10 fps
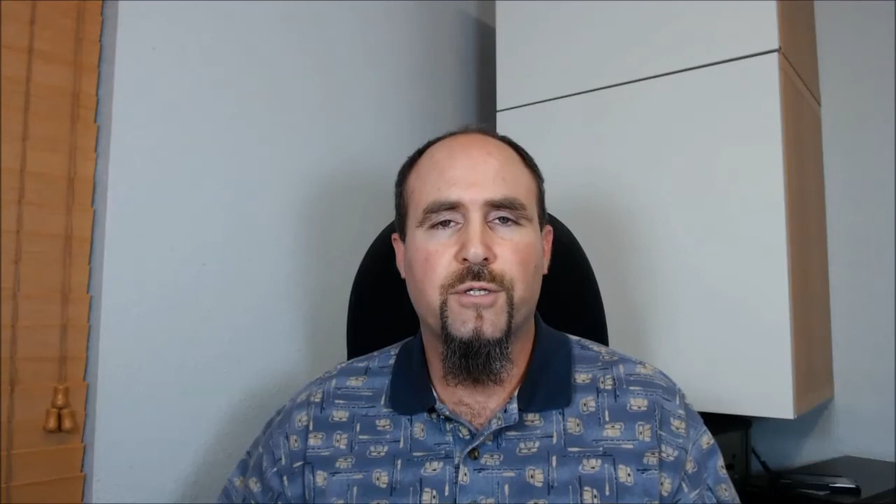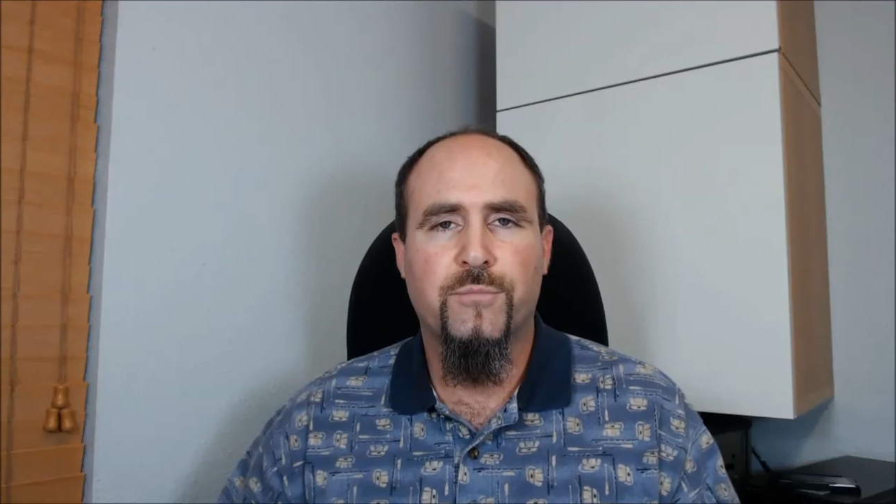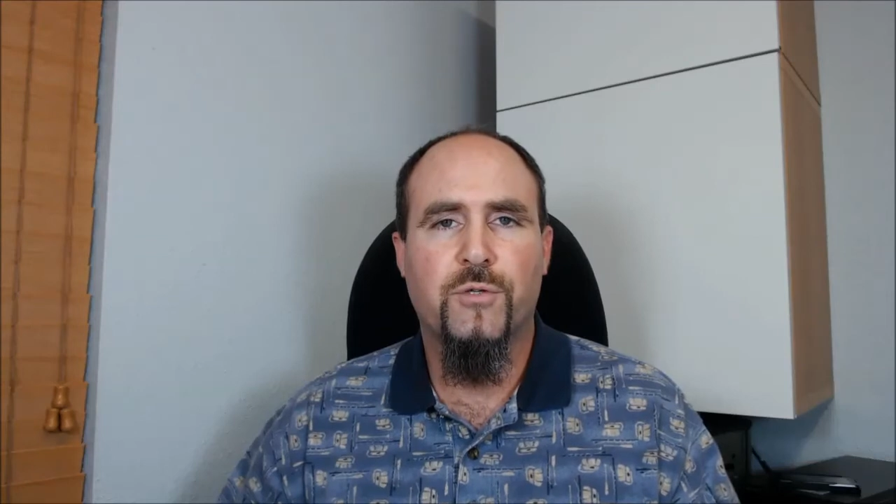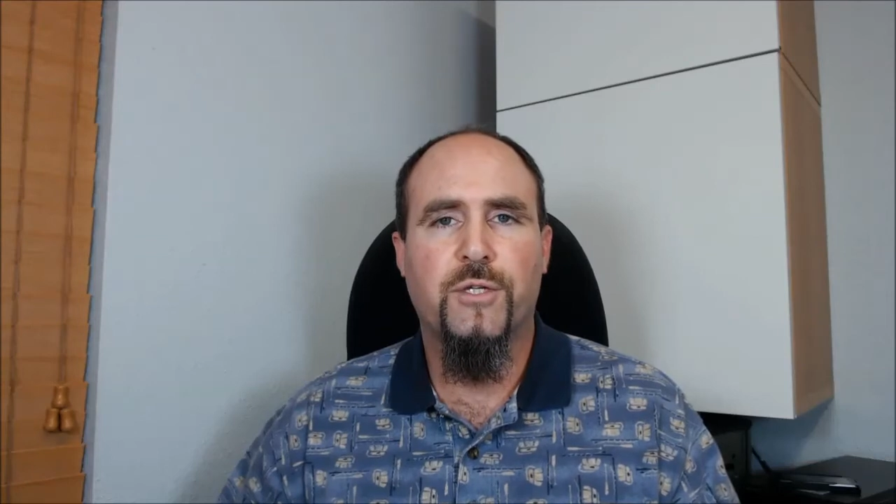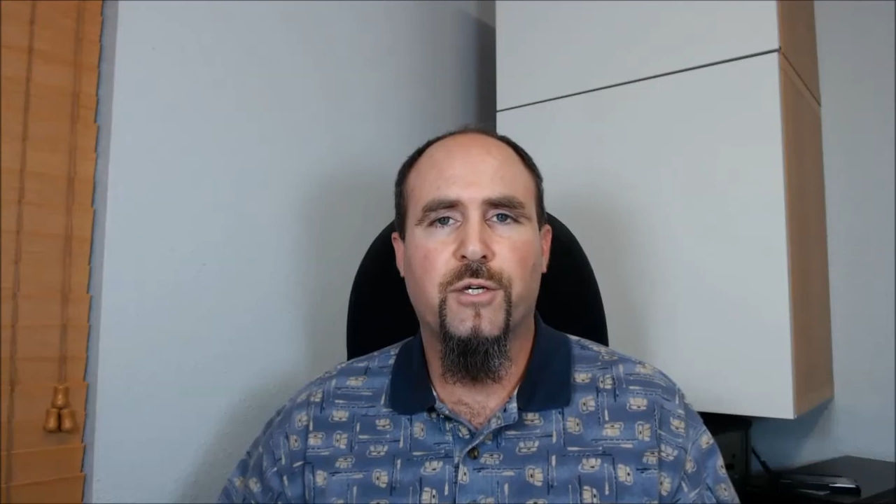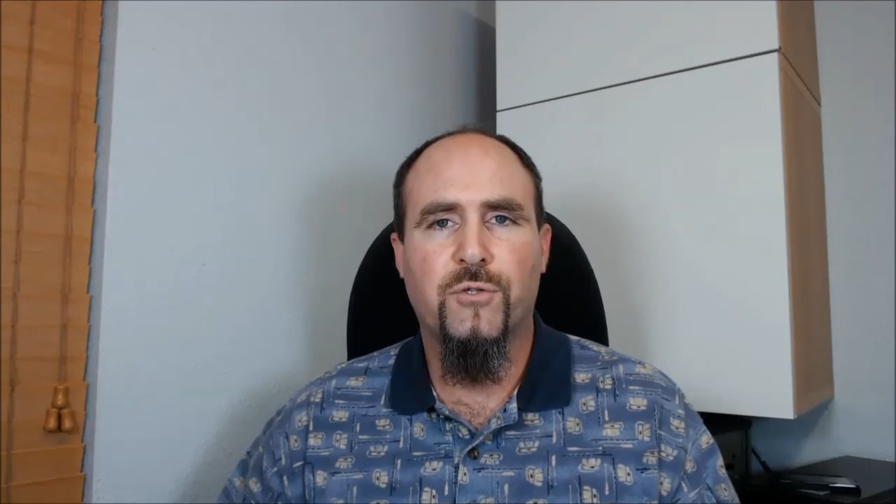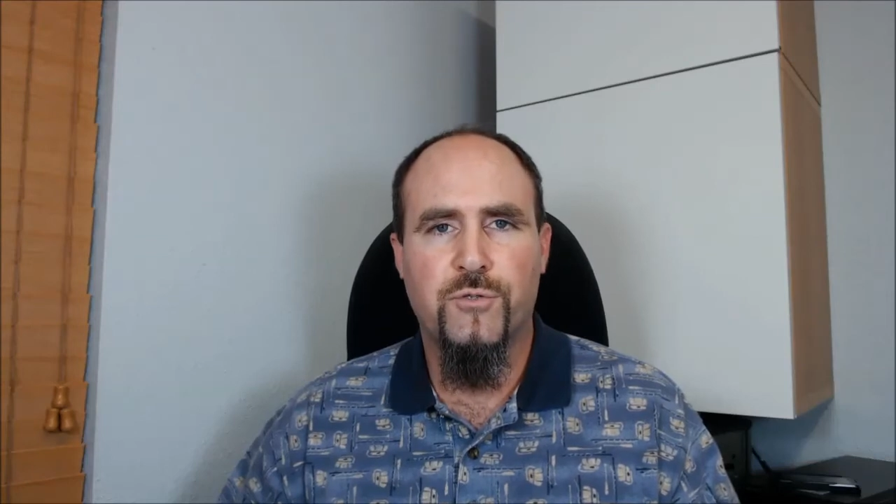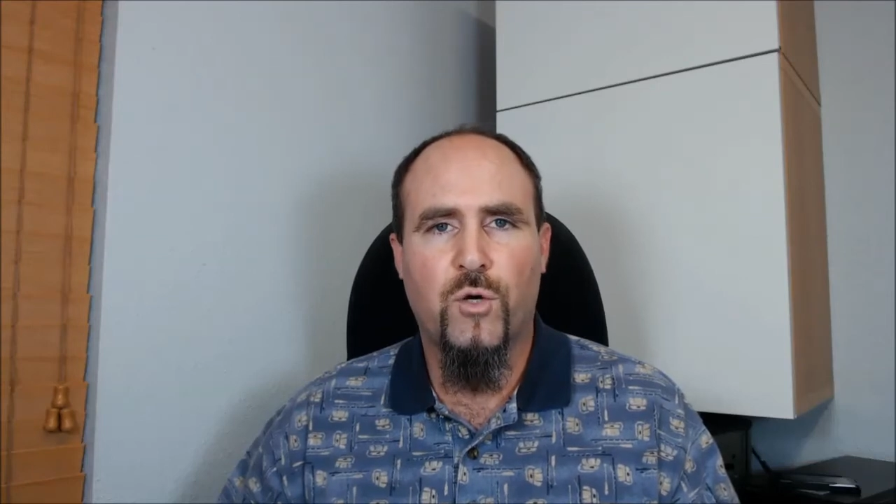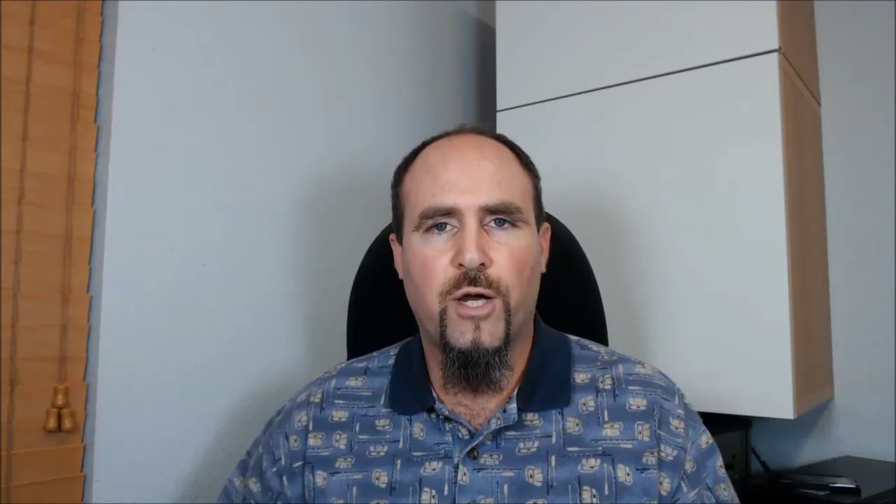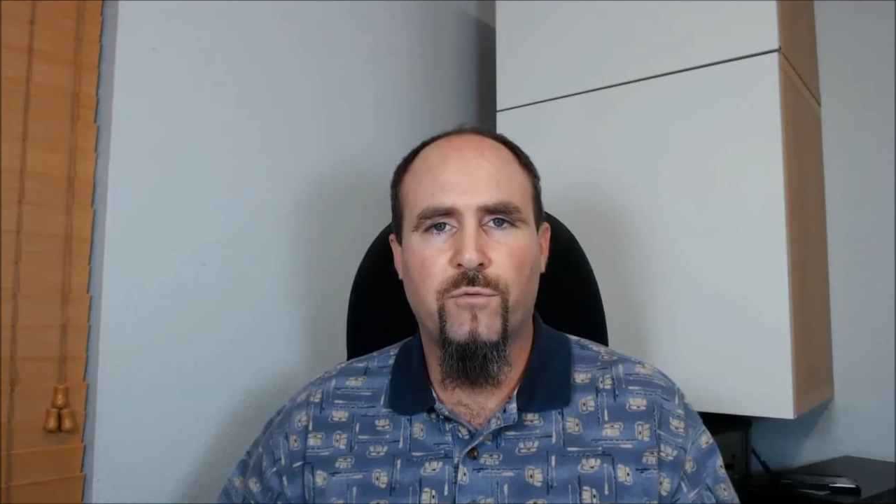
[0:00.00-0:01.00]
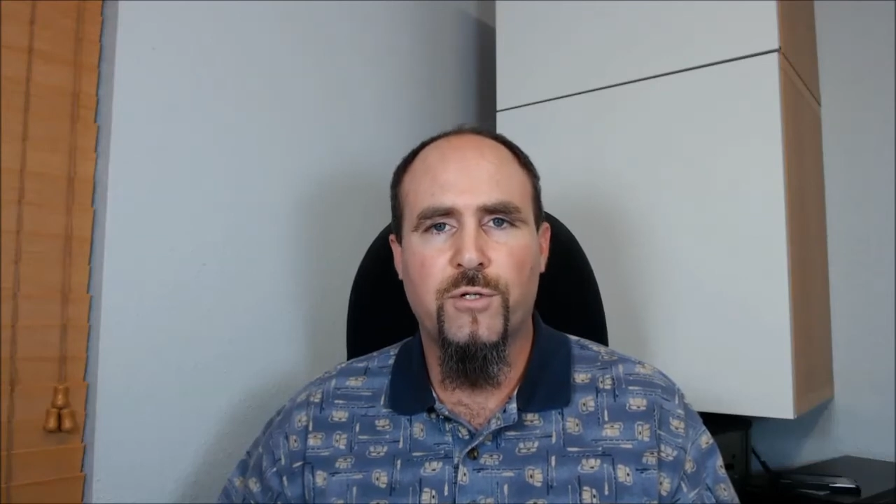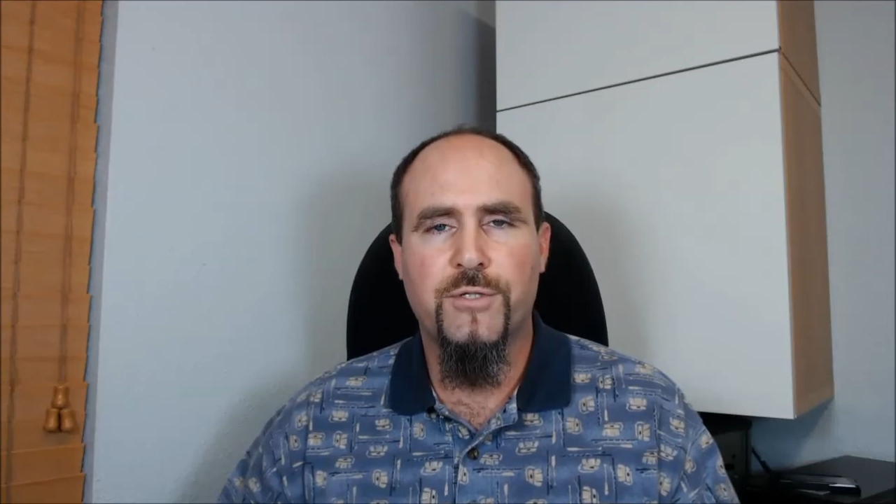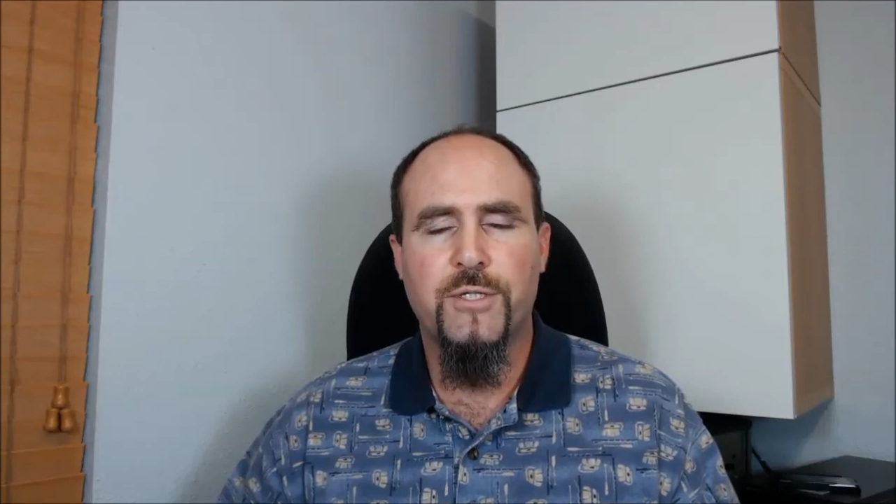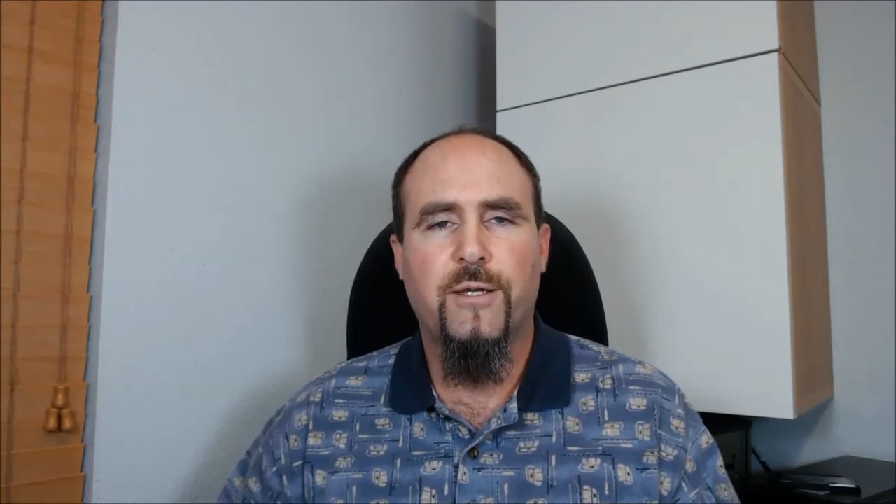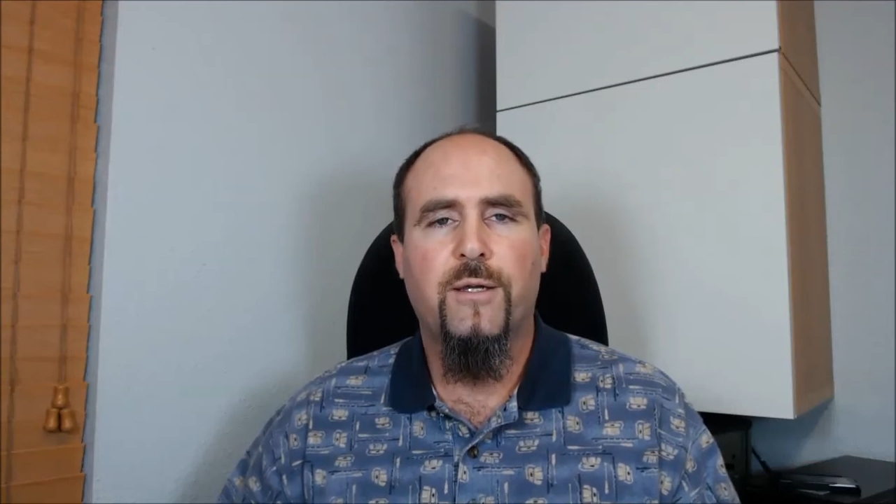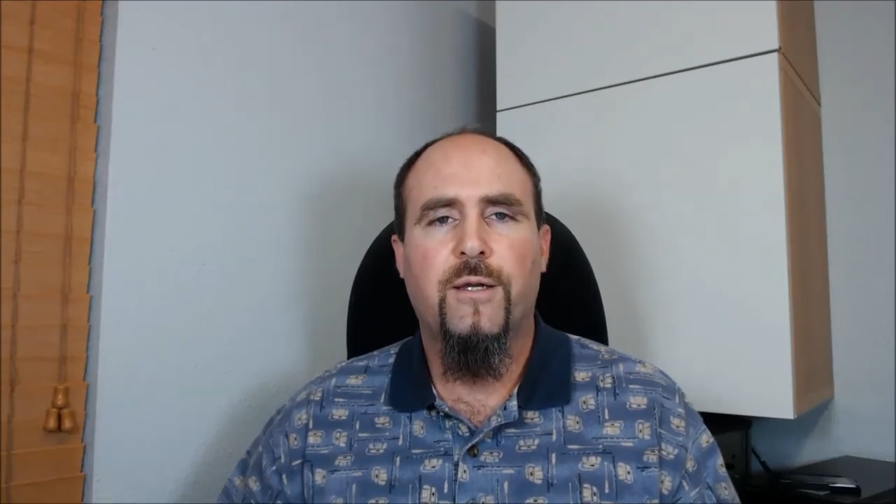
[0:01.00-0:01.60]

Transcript: them to the other drivers.